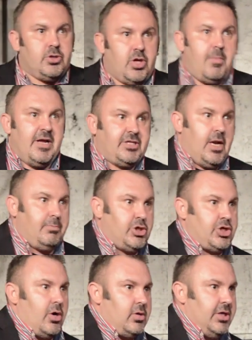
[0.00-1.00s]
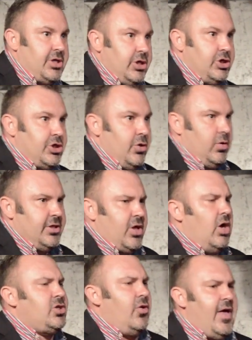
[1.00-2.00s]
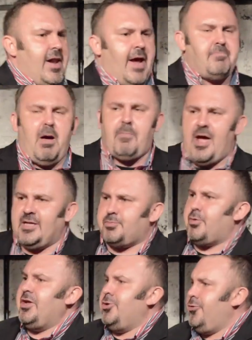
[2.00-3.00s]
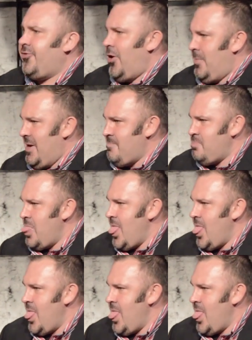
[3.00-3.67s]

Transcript: So I mentioned I'm shirtless and shoeless. Also that night, my pants pretty loose on me.